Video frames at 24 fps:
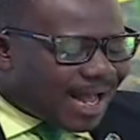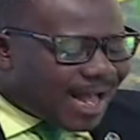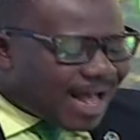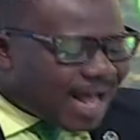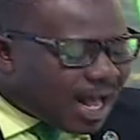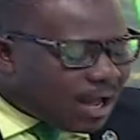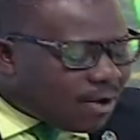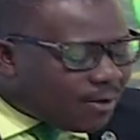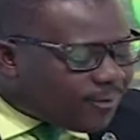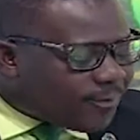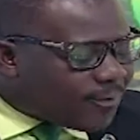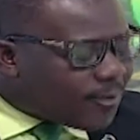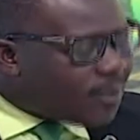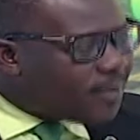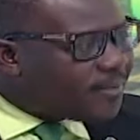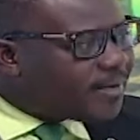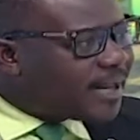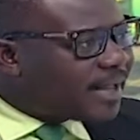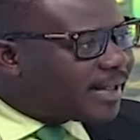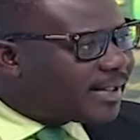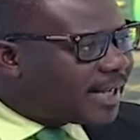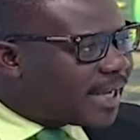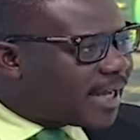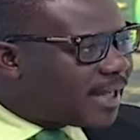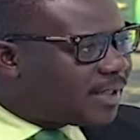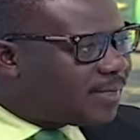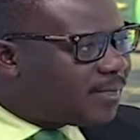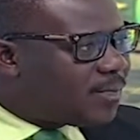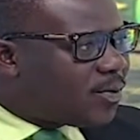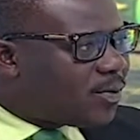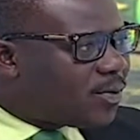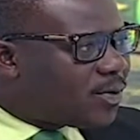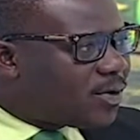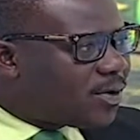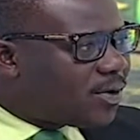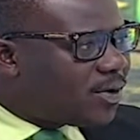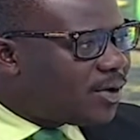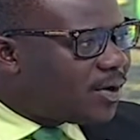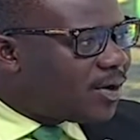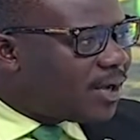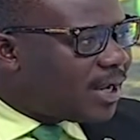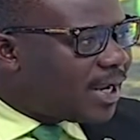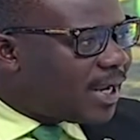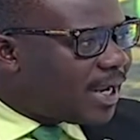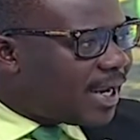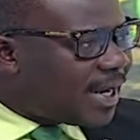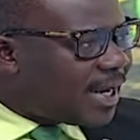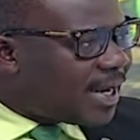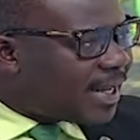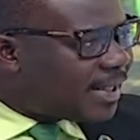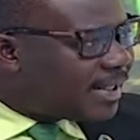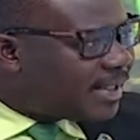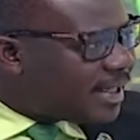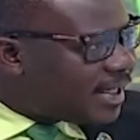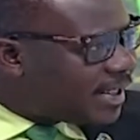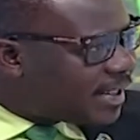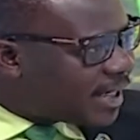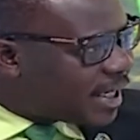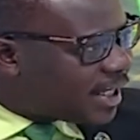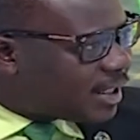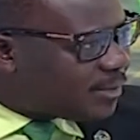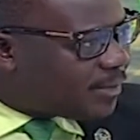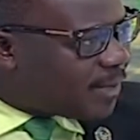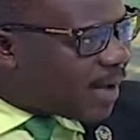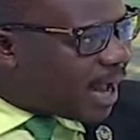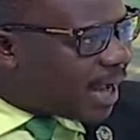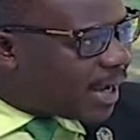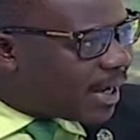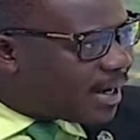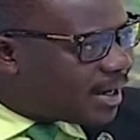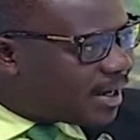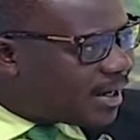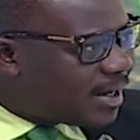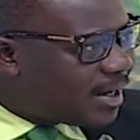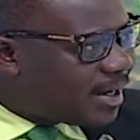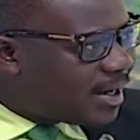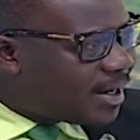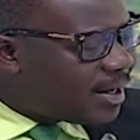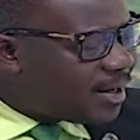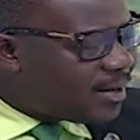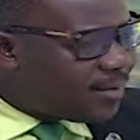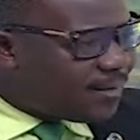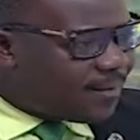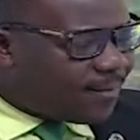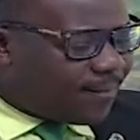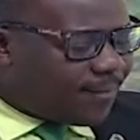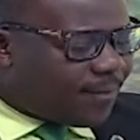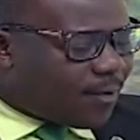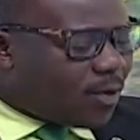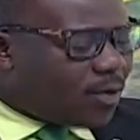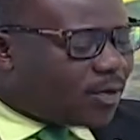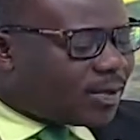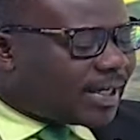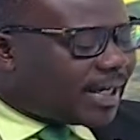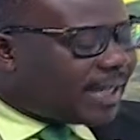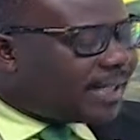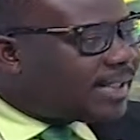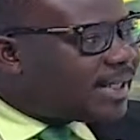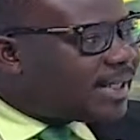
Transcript: half of the textbook yeah. in the teacher's pack yeah. for the